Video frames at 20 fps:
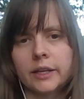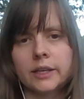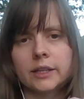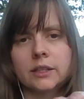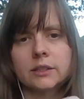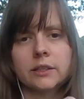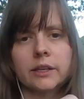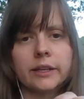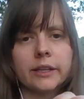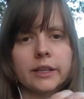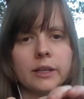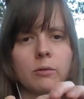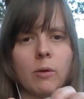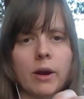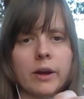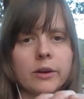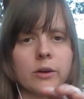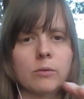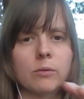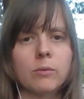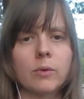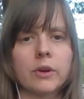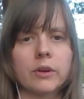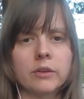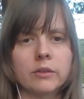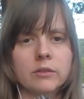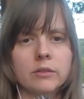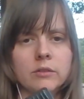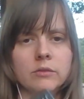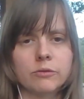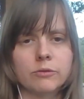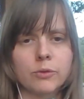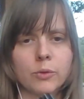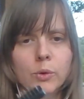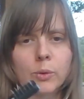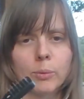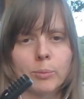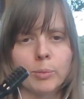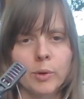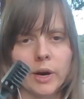like the slightly wider one
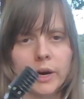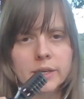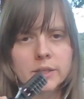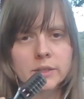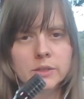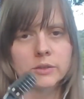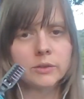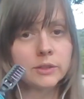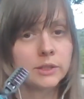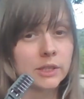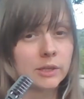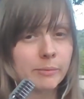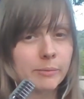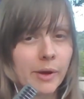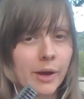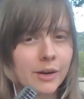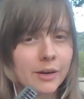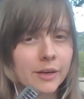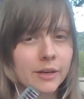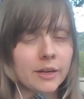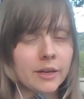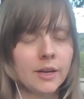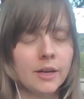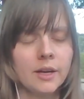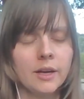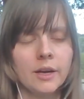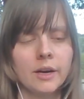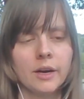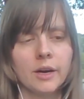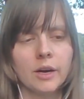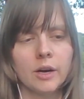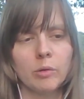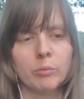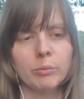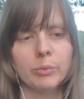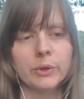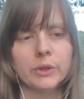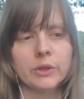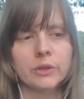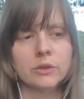for practical dematting,
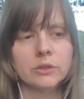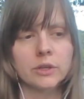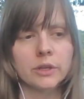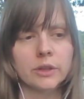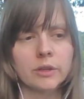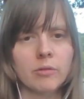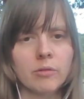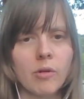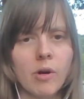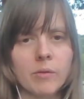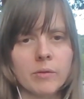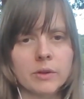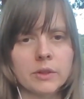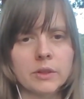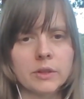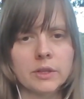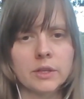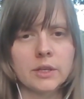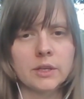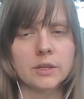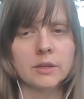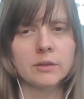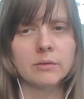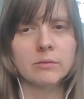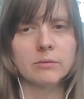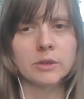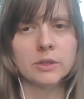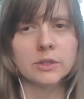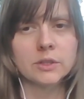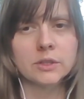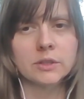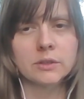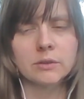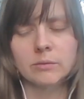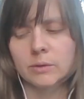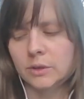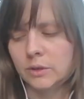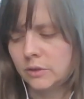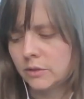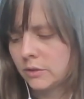but there's nothing wrong with the ones
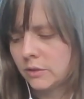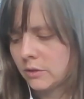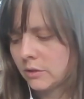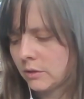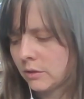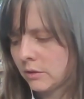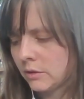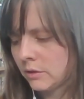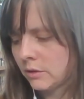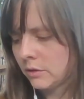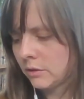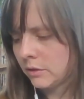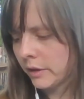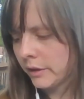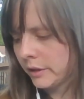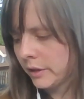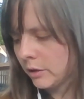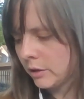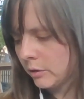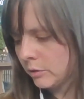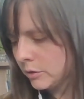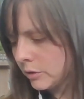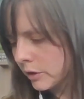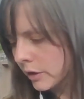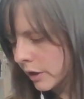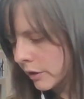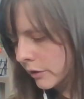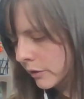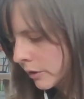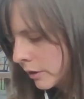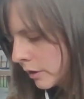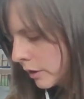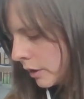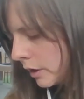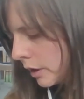where it's slightly closer together.